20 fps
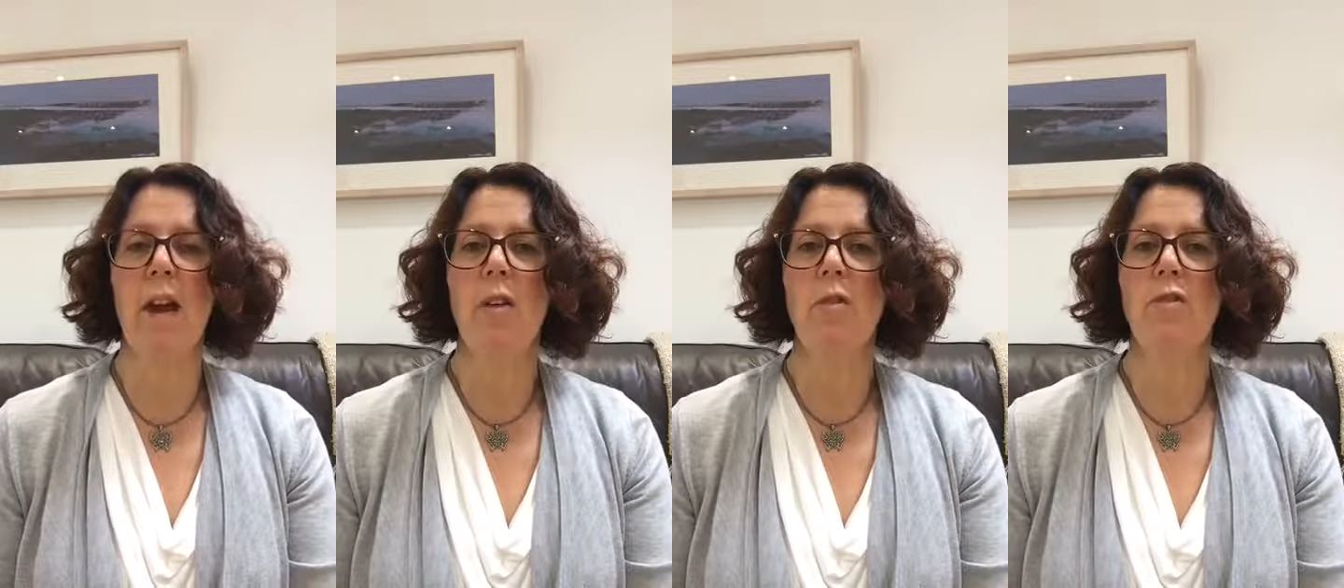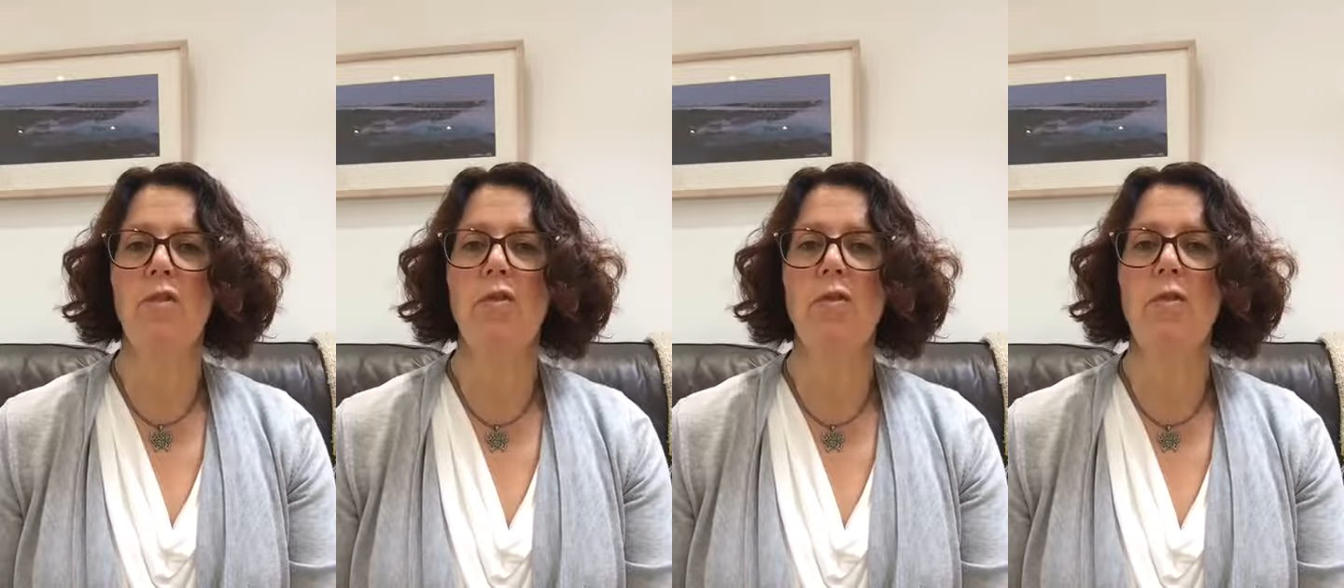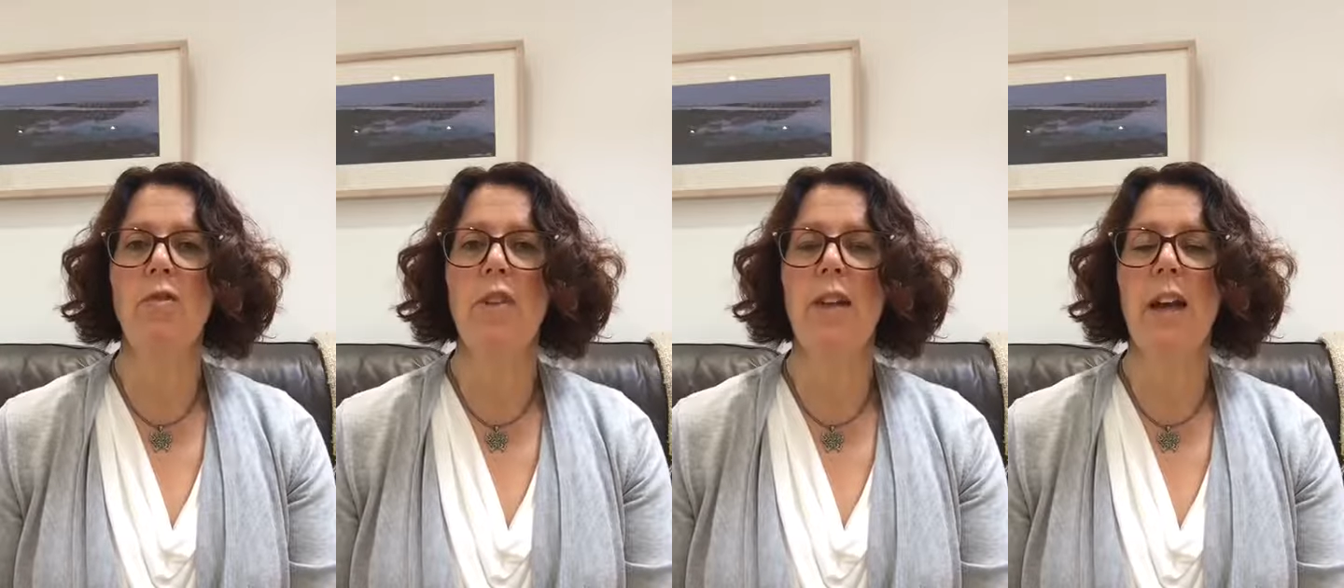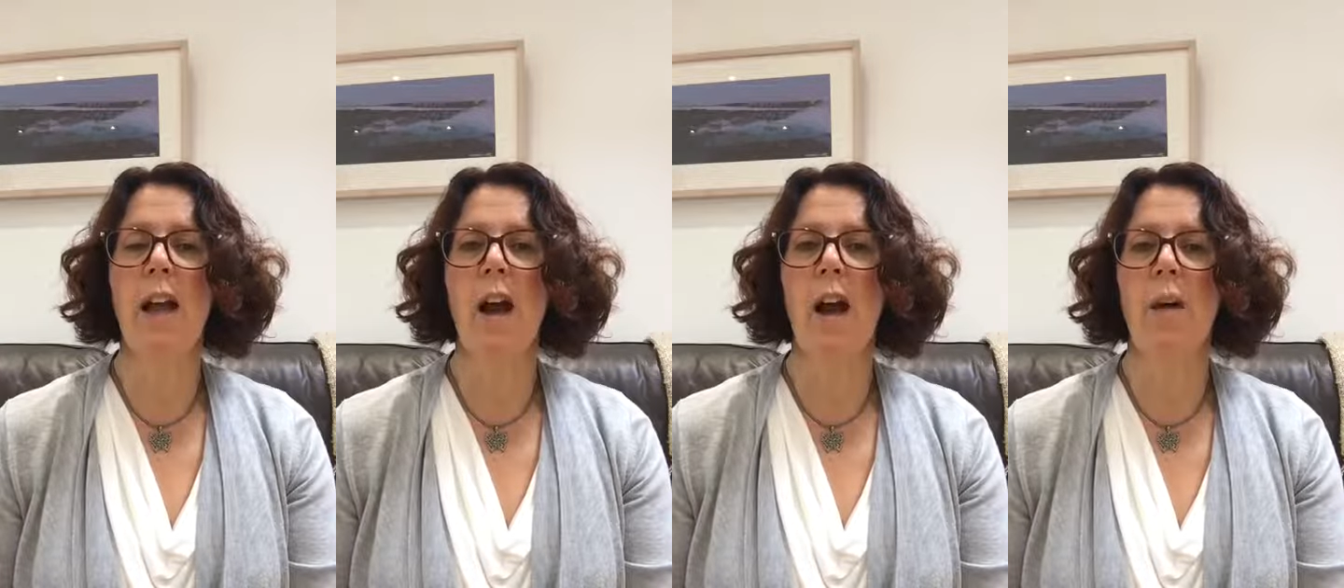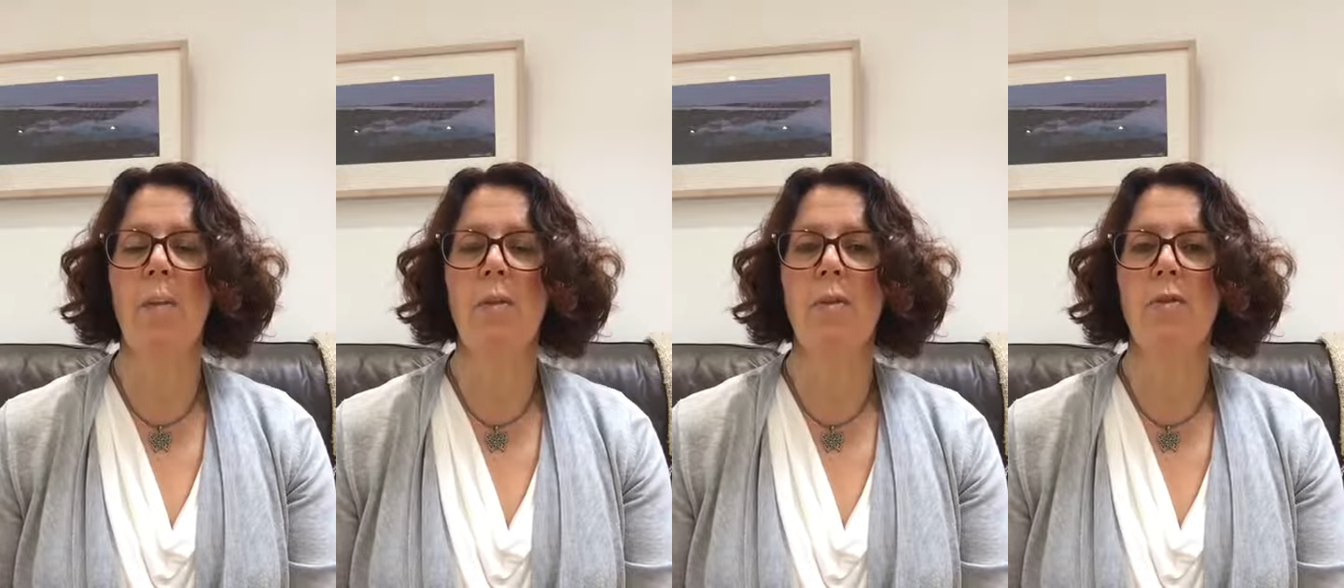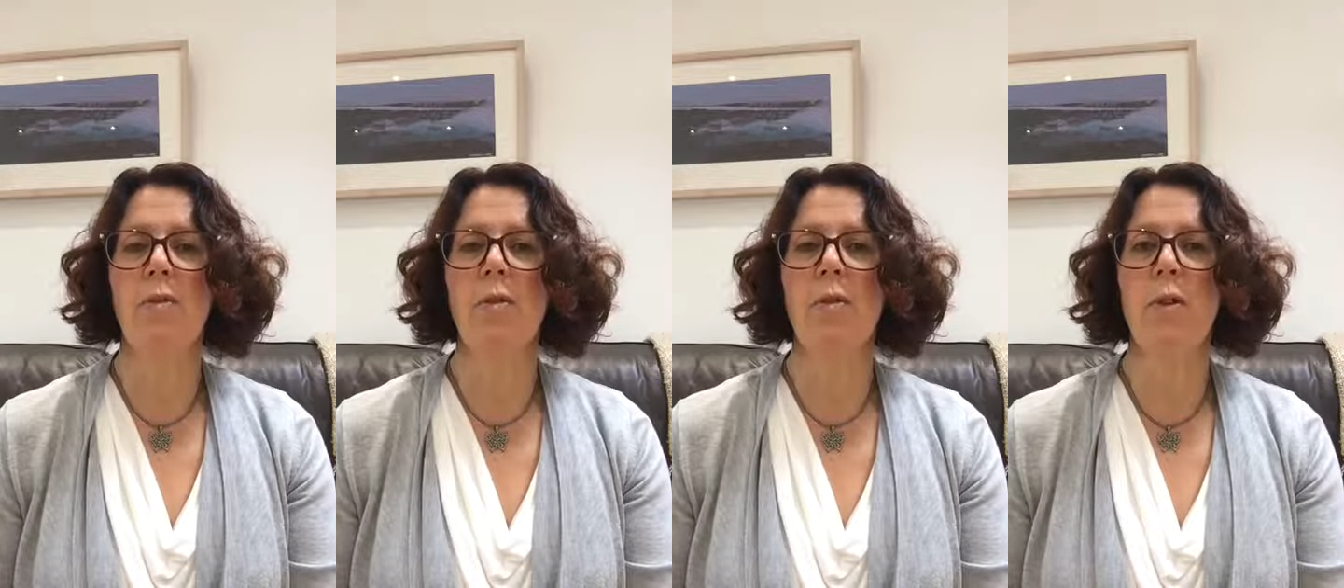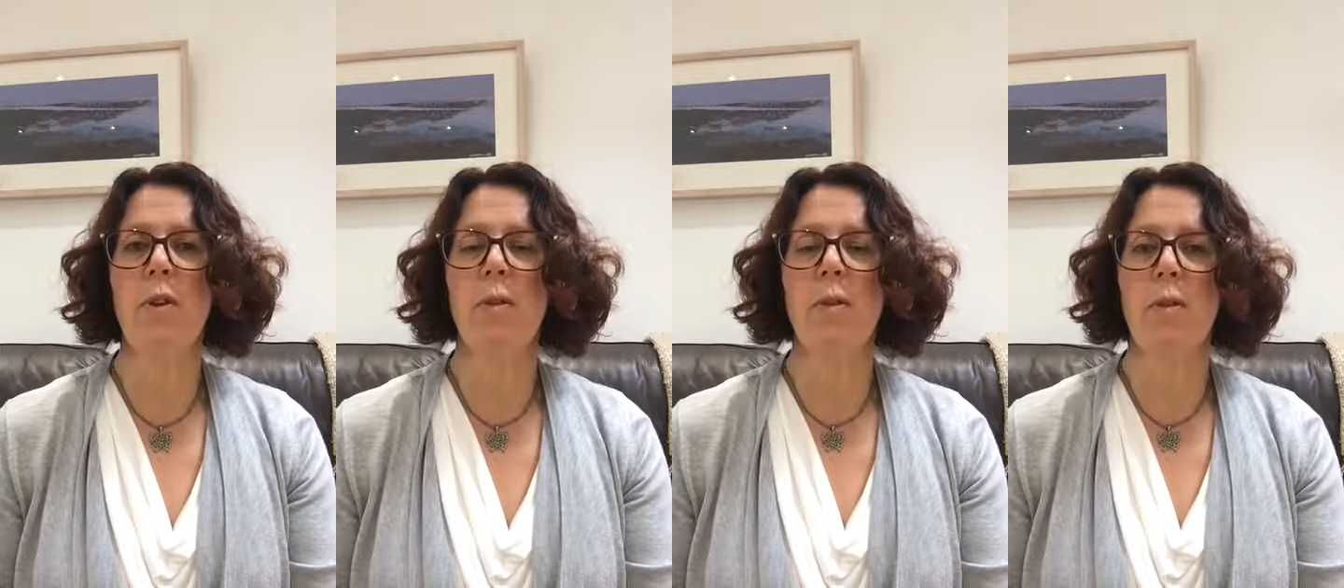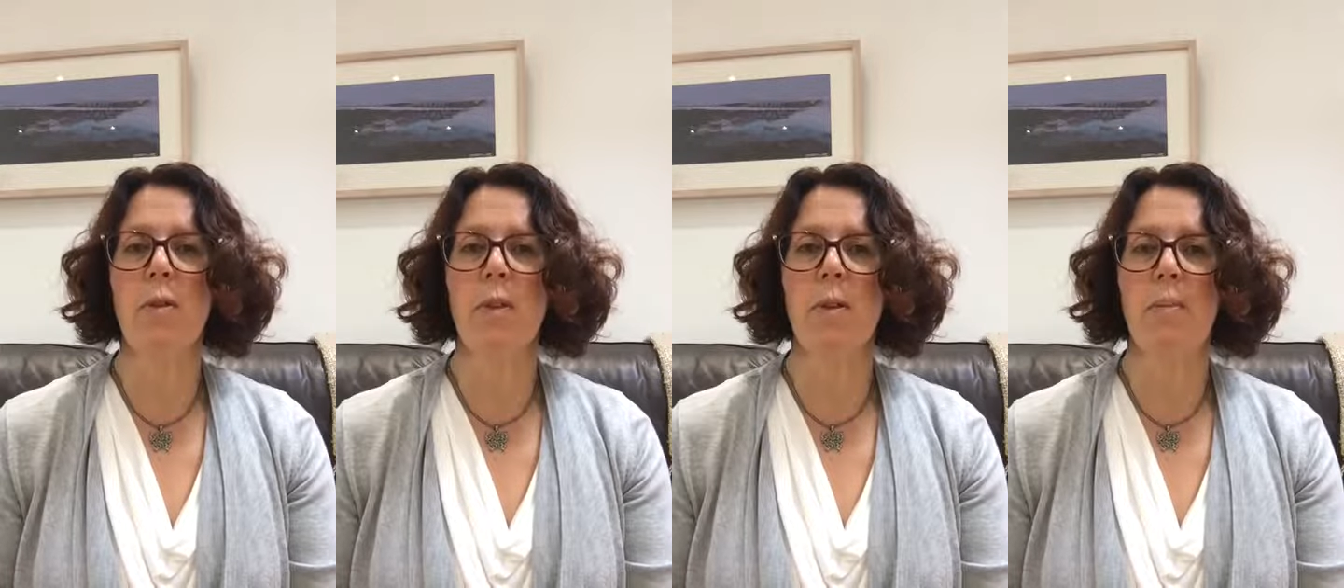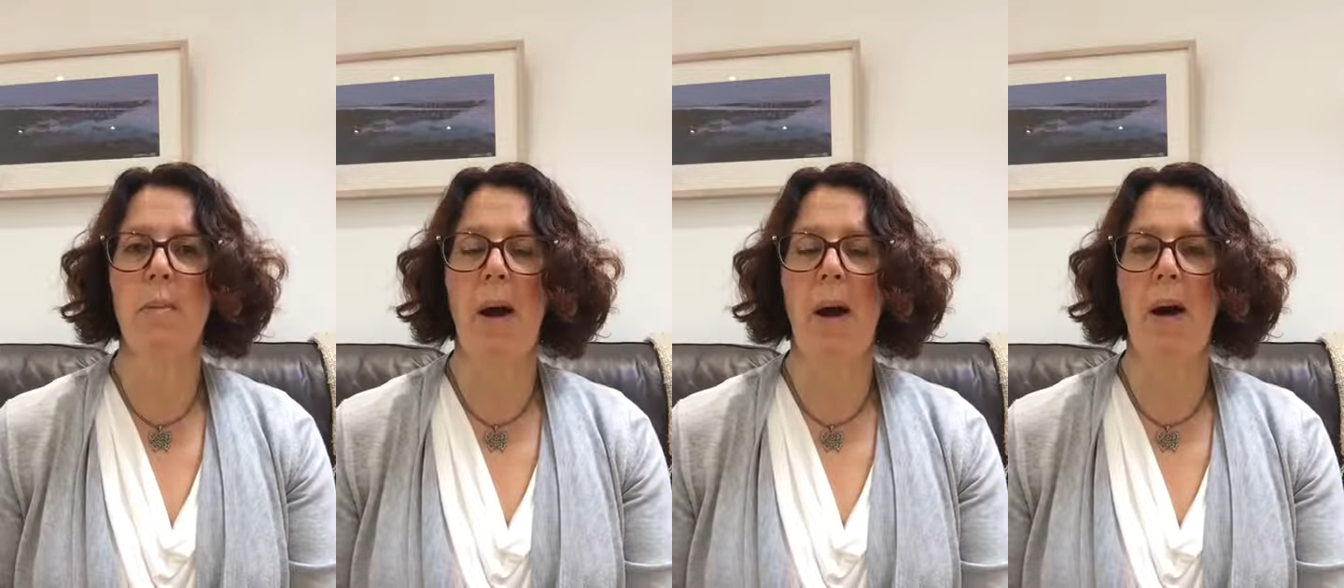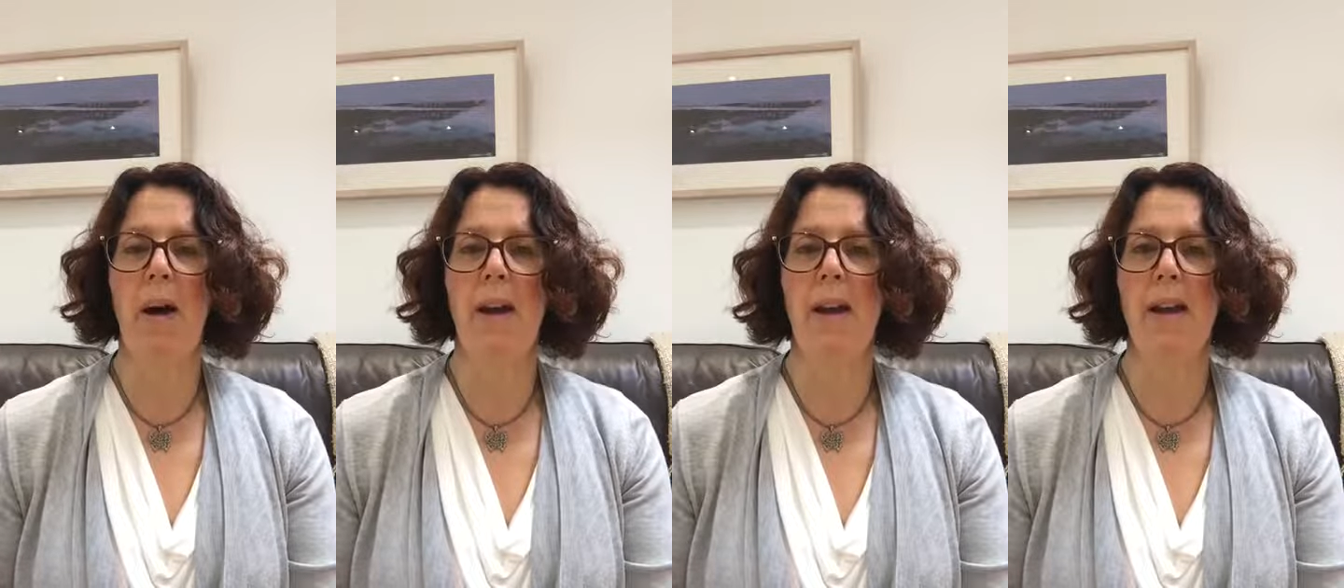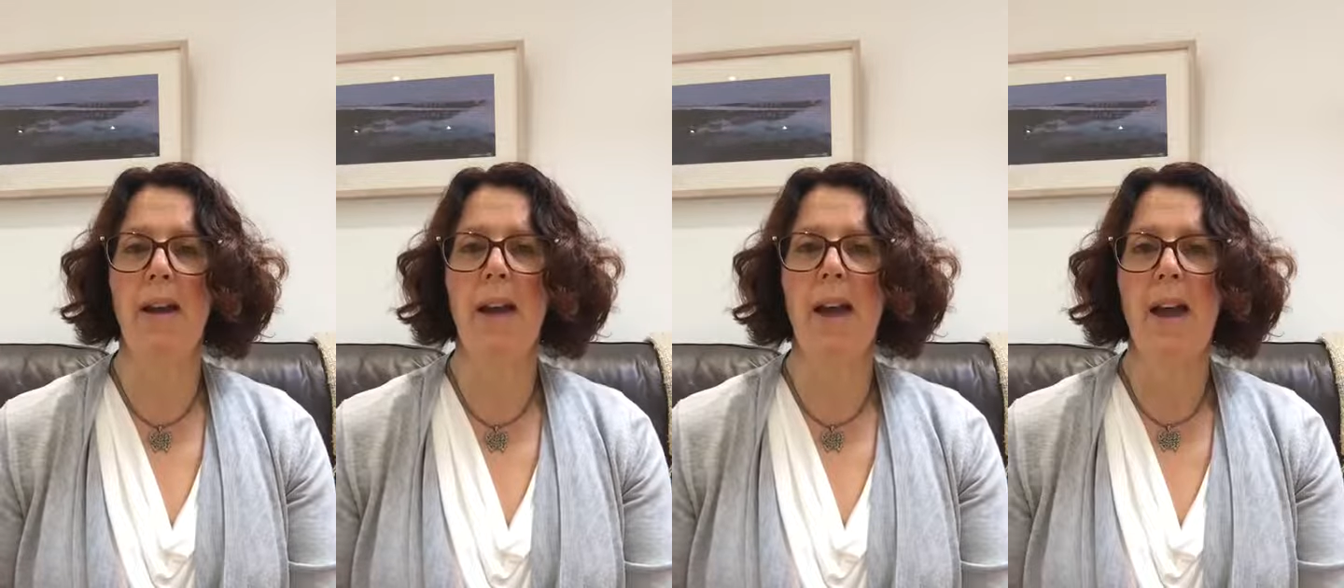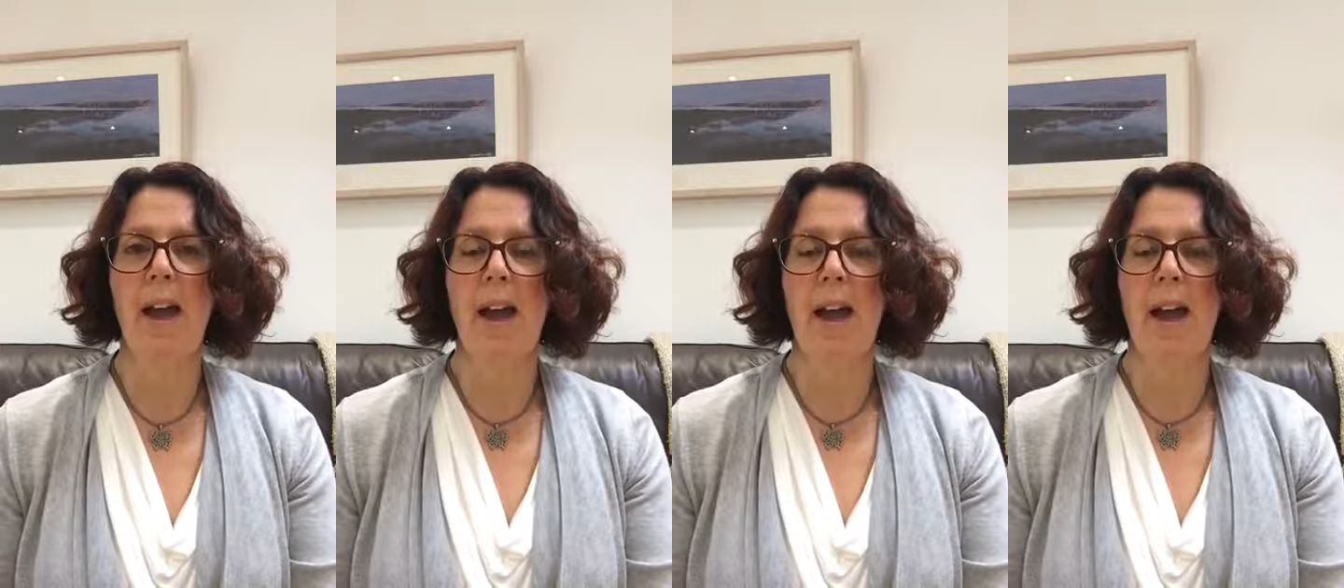drawing up through your spine